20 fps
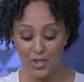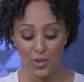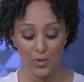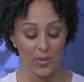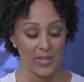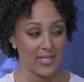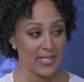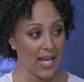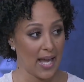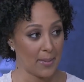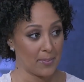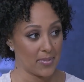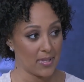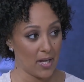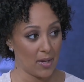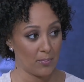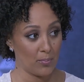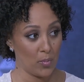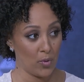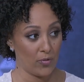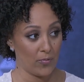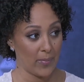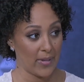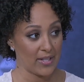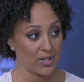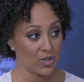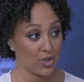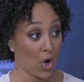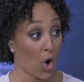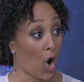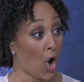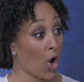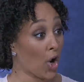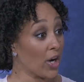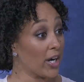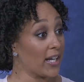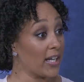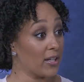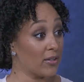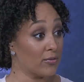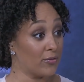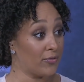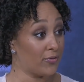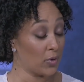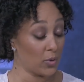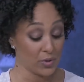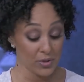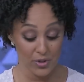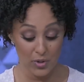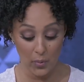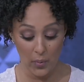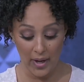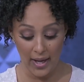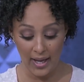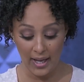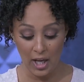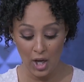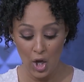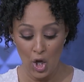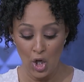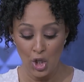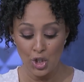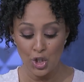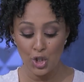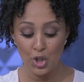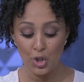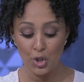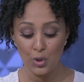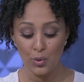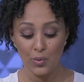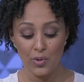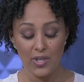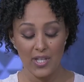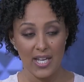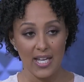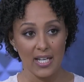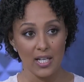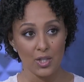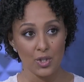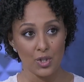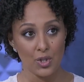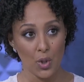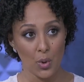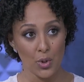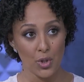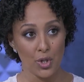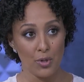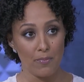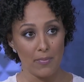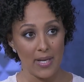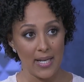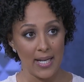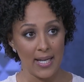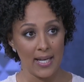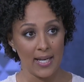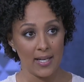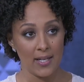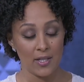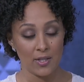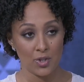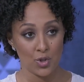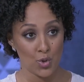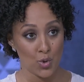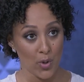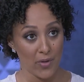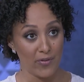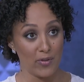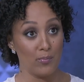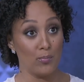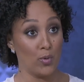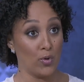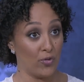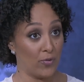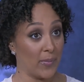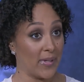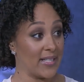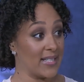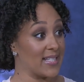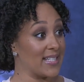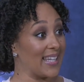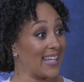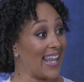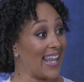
Too and Time's Up movements are in full swing. Do you think social media-driven movements